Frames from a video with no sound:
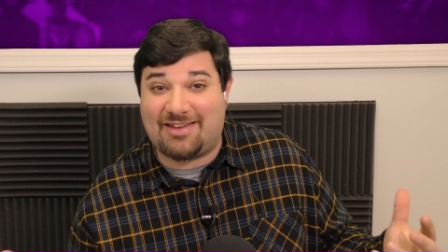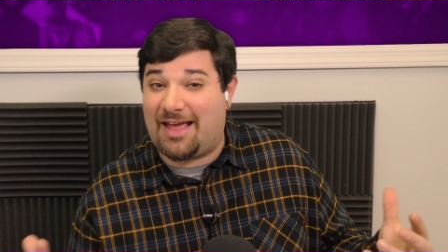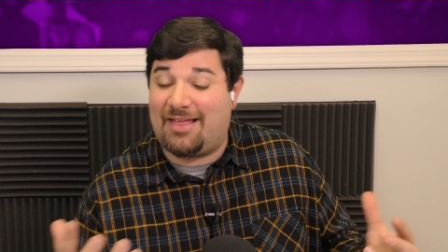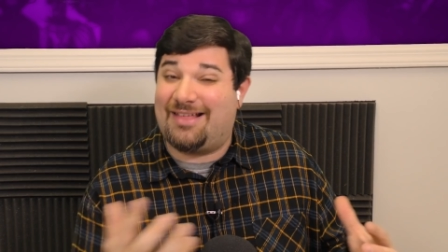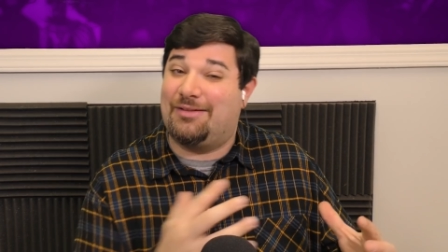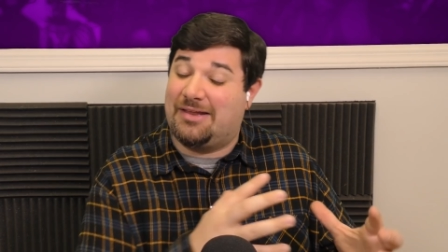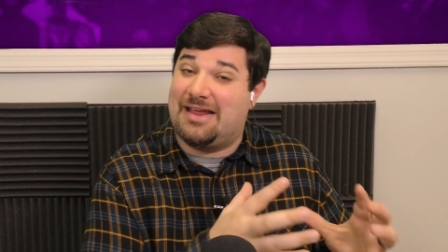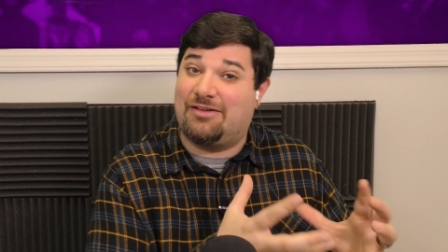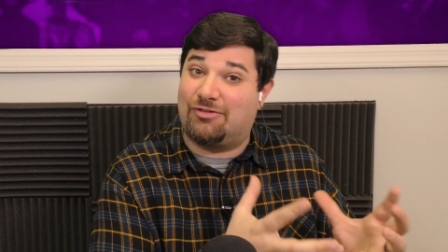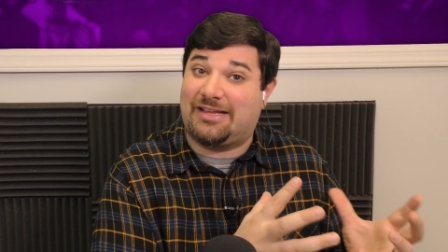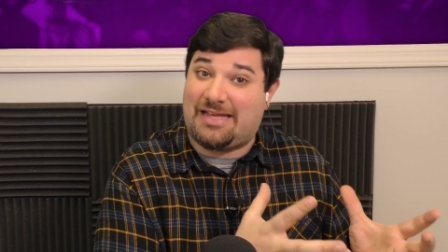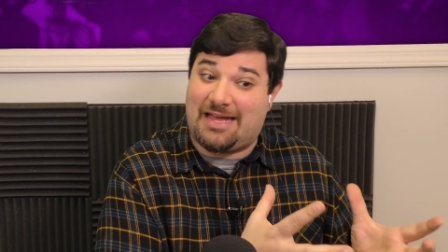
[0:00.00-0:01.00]

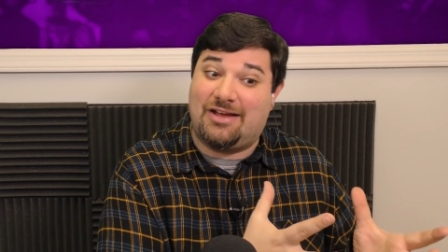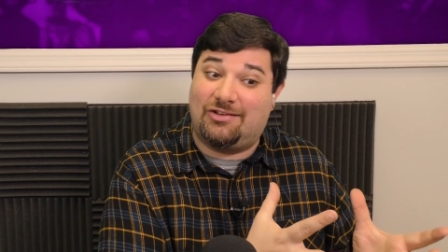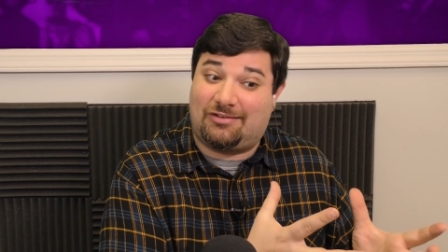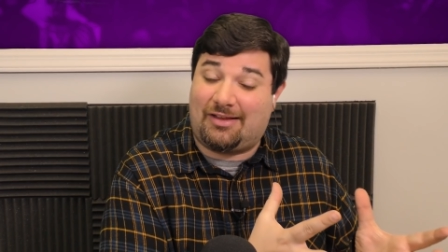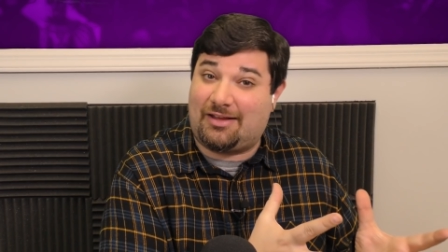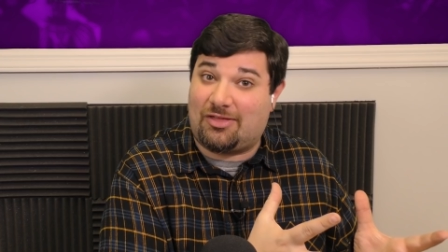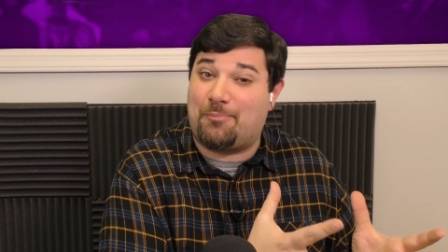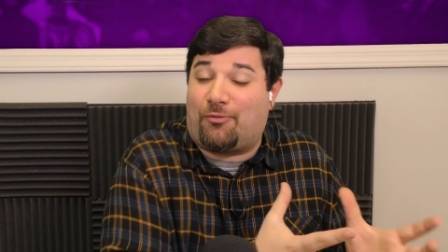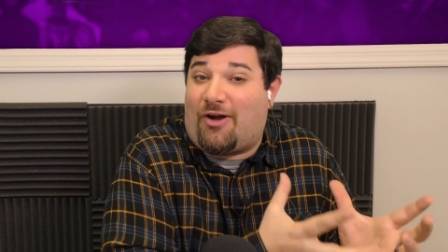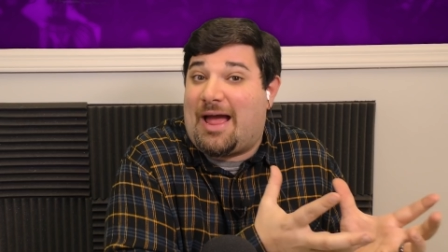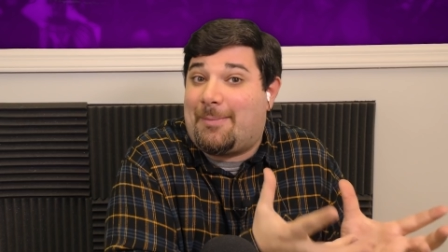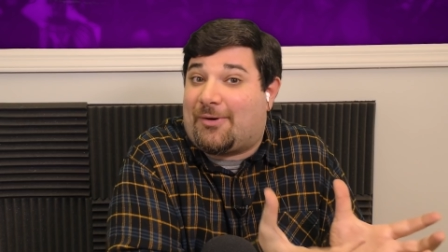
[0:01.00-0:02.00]
it really is like the
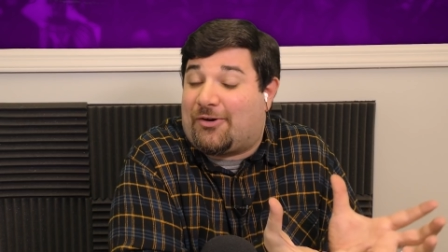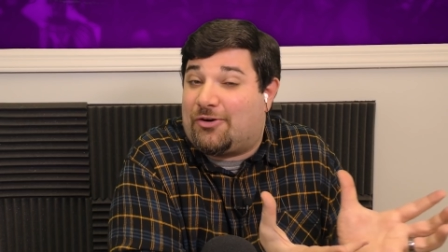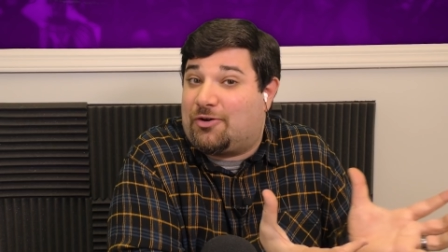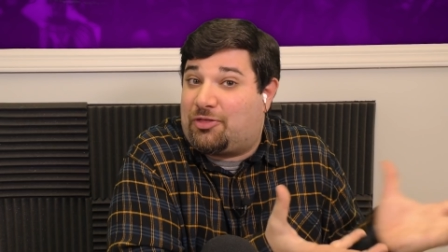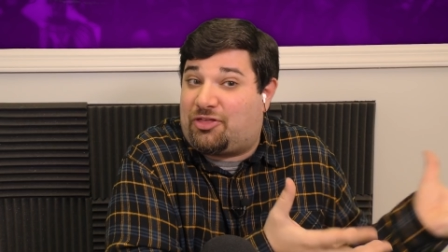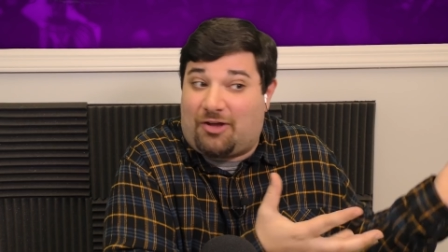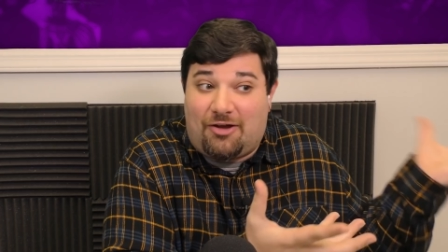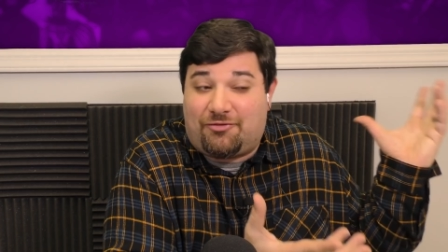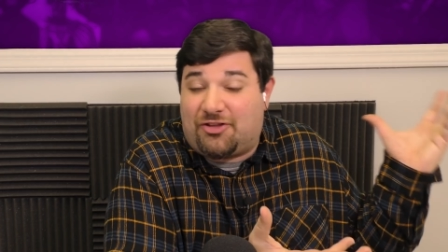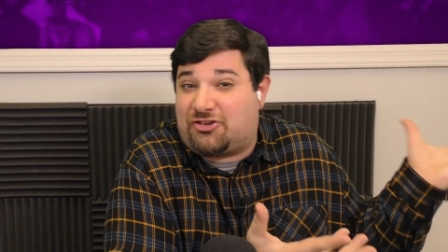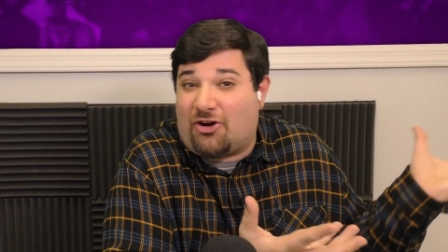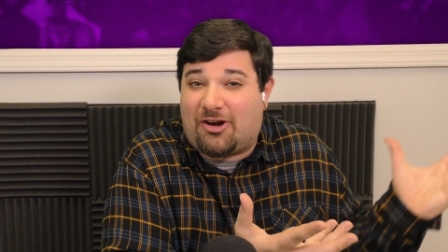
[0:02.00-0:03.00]
prime Earth
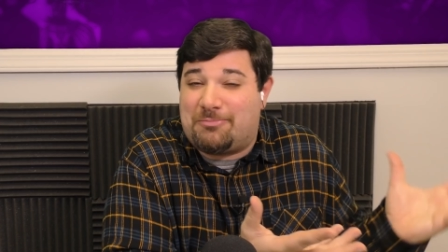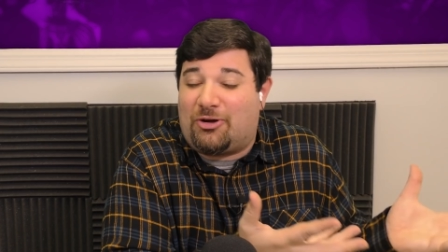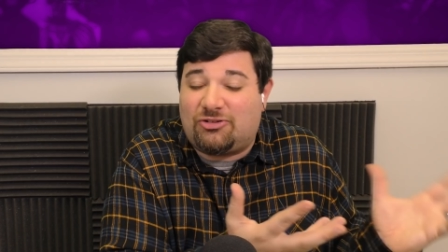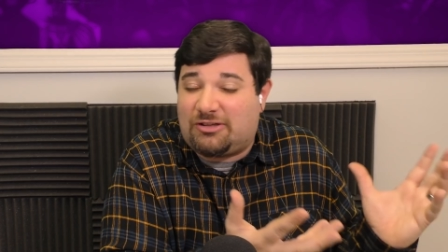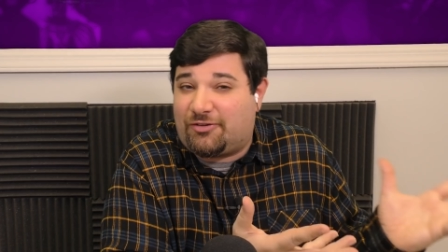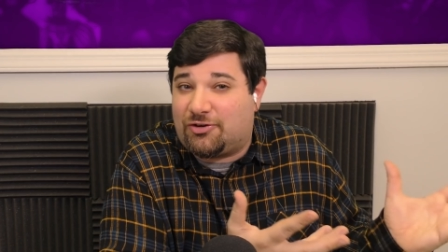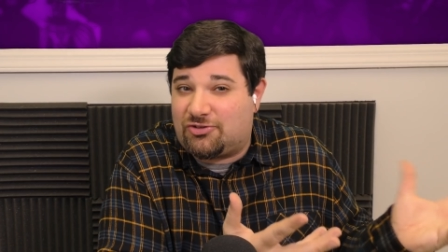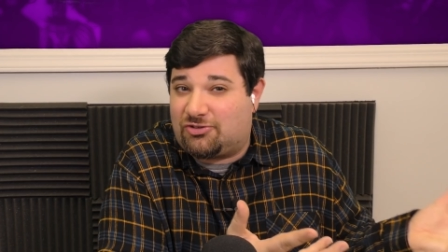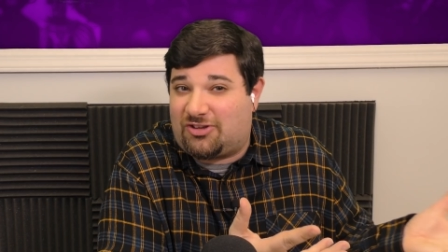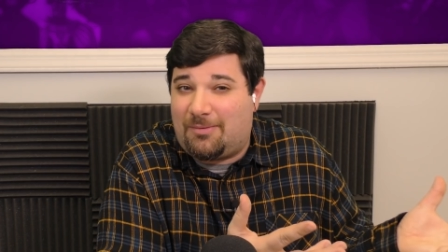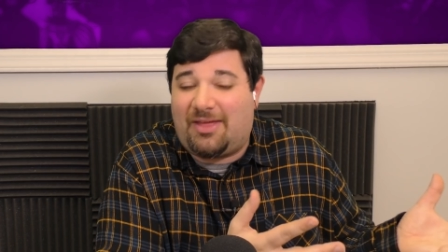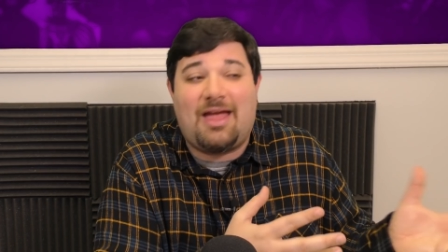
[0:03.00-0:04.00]
of the Dark Multiverse or something.